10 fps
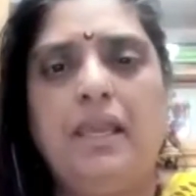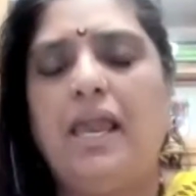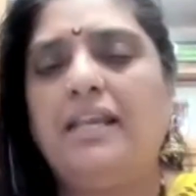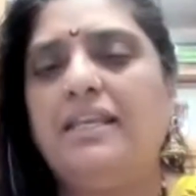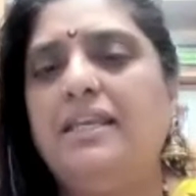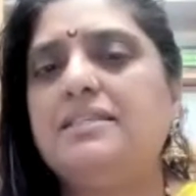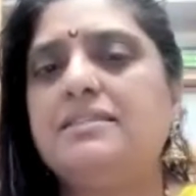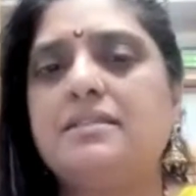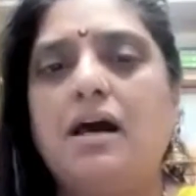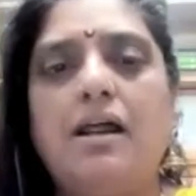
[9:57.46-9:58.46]
And he
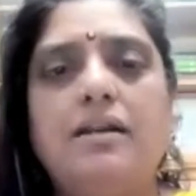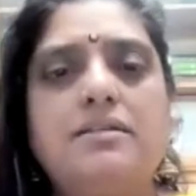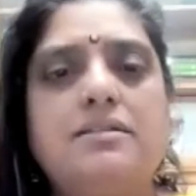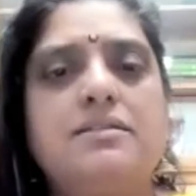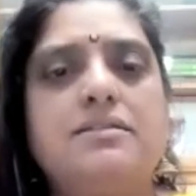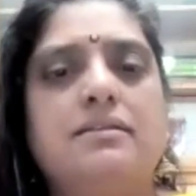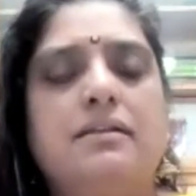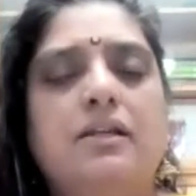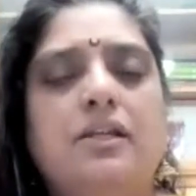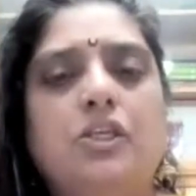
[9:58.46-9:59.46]
starts
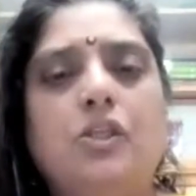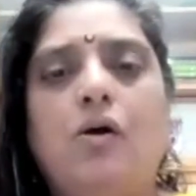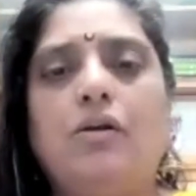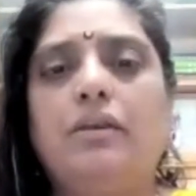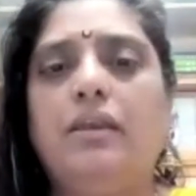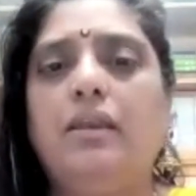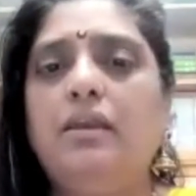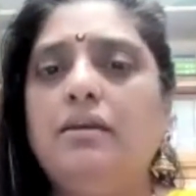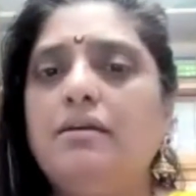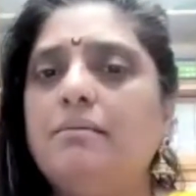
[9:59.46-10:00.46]
talking
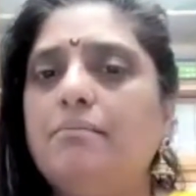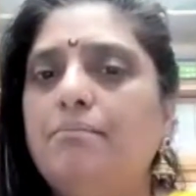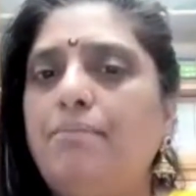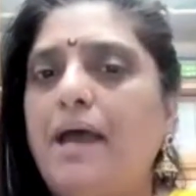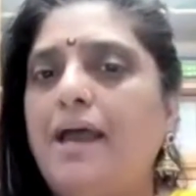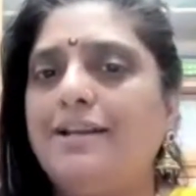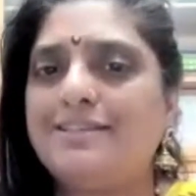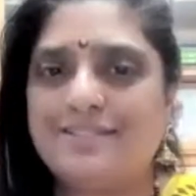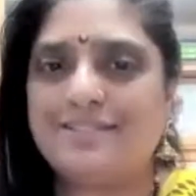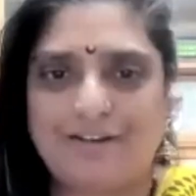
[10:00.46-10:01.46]
bad
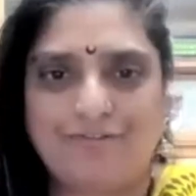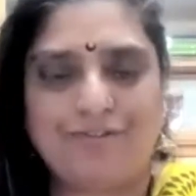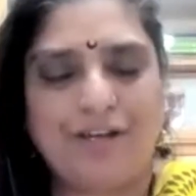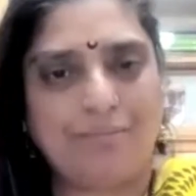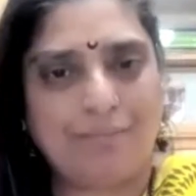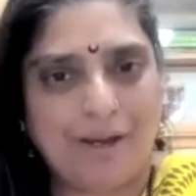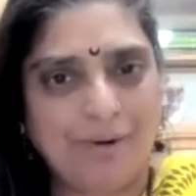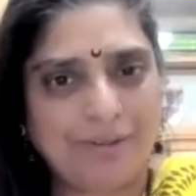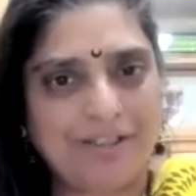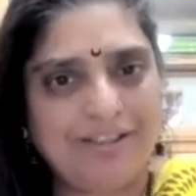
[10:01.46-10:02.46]
stuff
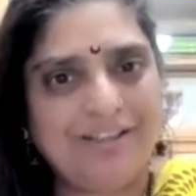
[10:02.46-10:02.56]
about